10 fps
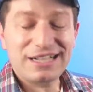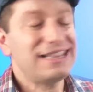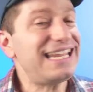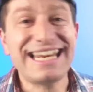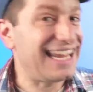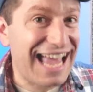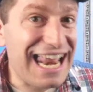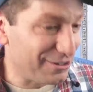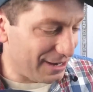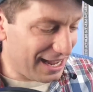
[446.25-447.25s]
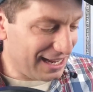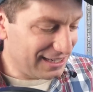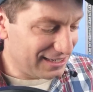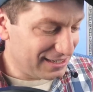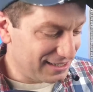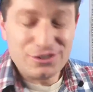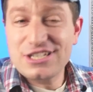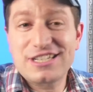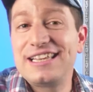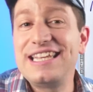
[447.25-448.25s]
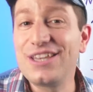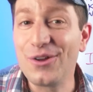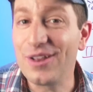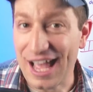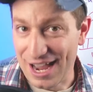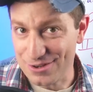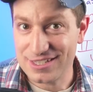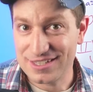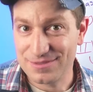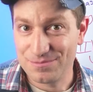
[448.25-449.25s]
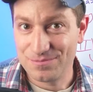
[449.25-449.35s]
cleaning anyway, I'll just clean the whole house.